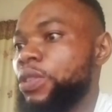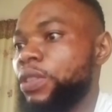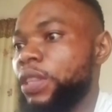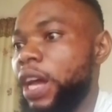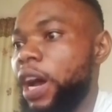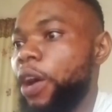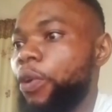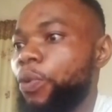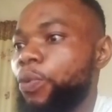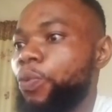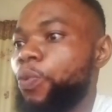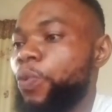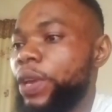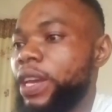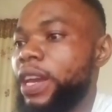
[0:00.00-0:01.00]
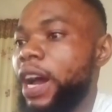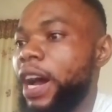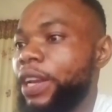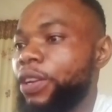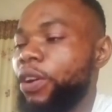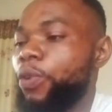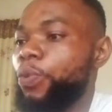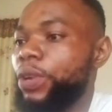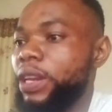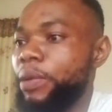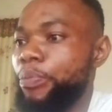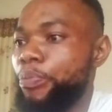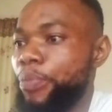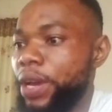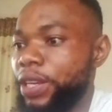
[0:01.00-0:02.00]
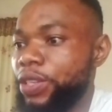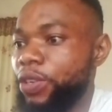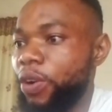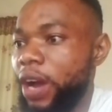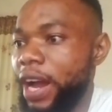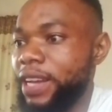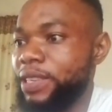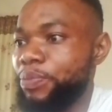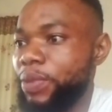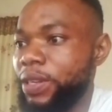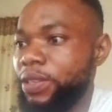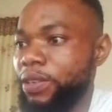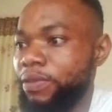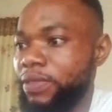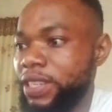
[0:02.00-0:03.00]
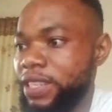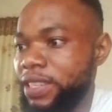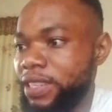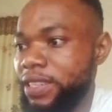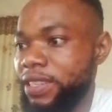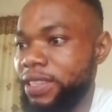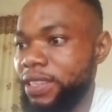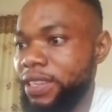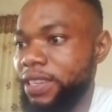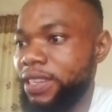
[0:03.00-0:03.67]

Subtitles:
Now we are done with the major aspect of this